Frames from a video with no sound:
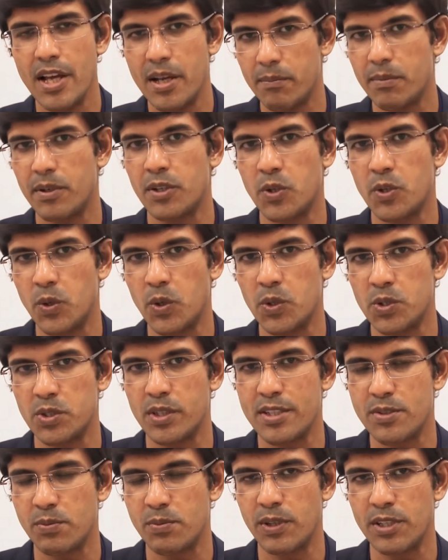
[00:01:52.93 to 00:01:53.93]
per quarter
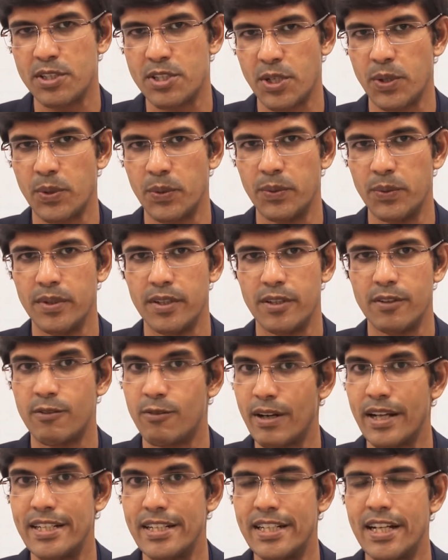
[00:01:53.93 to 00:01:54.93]
as well too
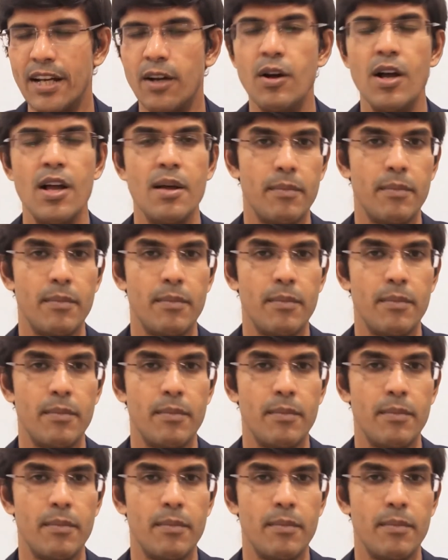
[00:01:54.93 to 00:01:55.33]
right now.